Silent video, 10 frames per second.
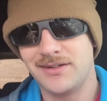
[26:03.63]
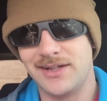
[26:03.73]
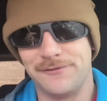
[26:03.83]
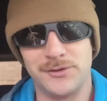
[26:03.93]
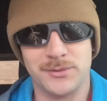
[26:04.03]

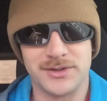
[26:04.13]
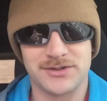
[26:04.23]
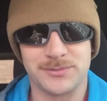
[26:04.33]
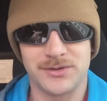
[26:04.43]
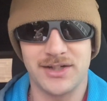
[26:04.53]
If you want to
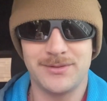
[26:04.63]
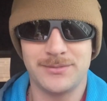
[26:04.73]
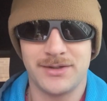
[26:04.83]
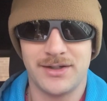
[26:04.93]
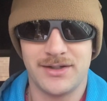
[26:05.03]

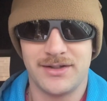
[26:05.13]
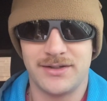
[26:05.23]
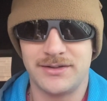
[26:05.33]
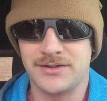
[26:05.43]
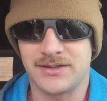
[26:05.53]
subscribe,
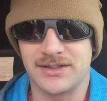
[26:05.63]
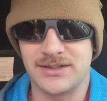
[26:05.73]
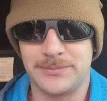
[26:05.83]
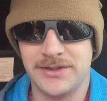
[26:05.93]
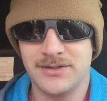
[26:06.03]
click
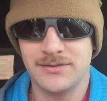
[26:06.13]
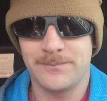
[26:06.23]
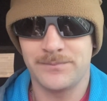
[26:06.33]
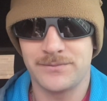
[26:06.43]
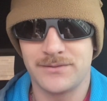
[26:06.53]
up here.
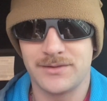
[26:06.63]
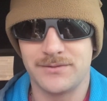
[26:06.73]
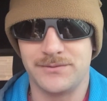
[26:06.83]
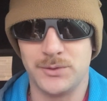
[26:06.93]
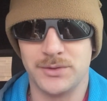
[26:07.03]

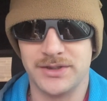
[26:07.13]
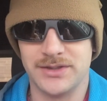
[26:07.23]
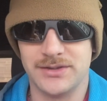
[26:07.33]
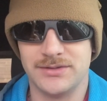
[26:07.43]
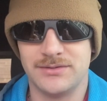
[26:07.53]
If you want
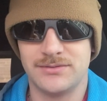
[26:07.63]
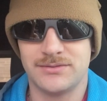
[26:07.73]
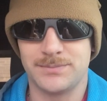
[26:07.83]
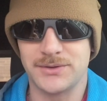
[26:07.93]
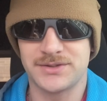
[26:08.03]
to
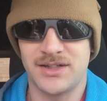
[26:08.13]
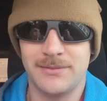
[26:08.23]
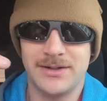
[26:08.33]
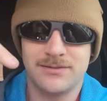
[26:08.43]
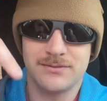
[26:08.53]
post a
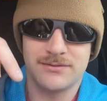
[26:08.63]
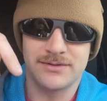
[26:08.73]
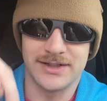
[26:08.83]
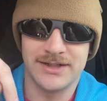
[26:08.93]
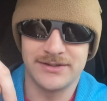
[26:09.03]
comment,
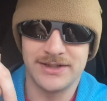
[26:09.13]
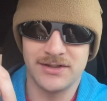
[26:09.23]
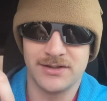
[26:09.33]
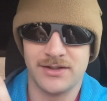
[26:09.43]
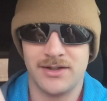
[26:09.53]
they're down there.